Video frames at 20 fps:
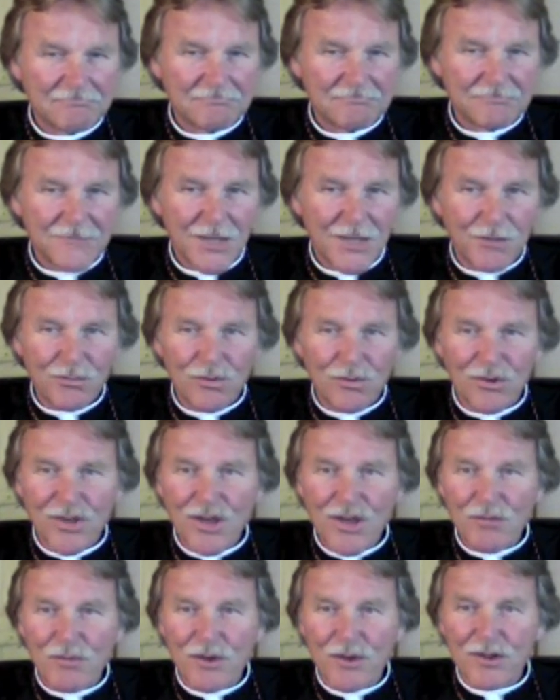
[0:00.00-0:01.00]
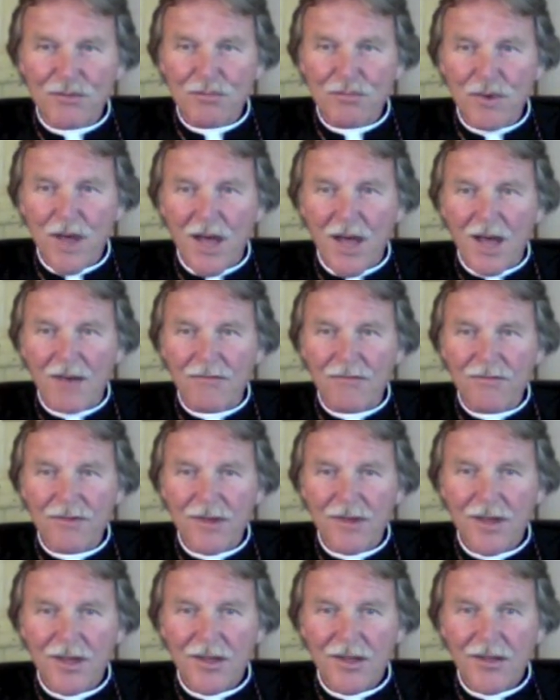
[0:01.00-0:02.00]
And we'll keep on the path
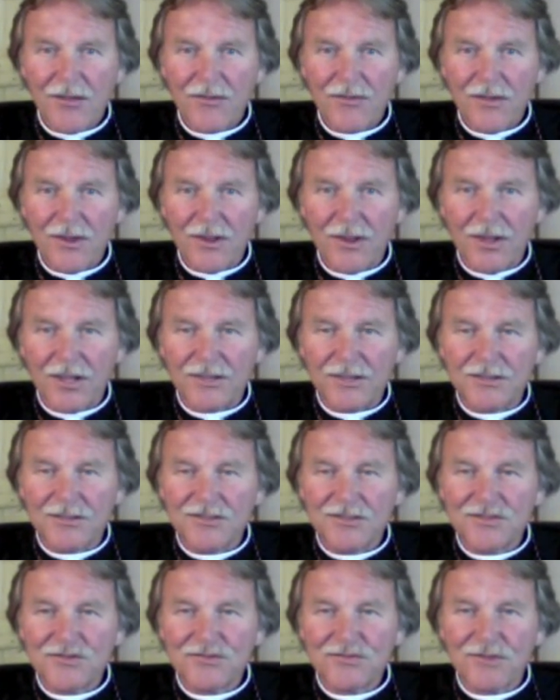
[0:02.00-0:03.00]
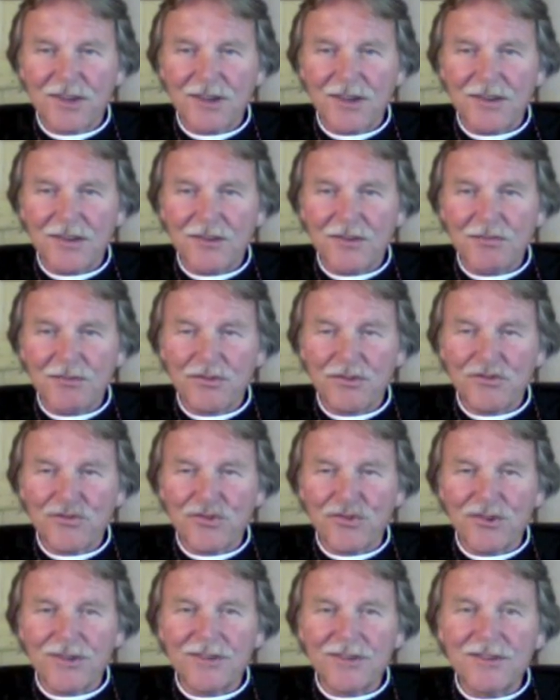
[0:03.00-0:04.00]
that leads us straight into
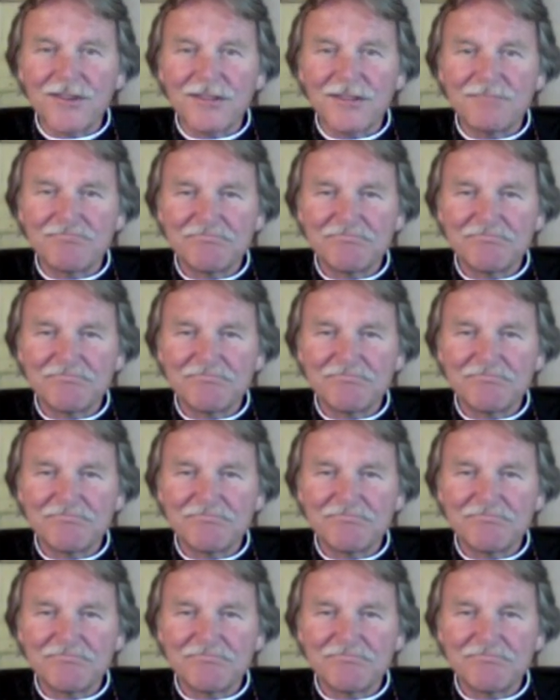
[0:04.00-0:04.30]
eternity.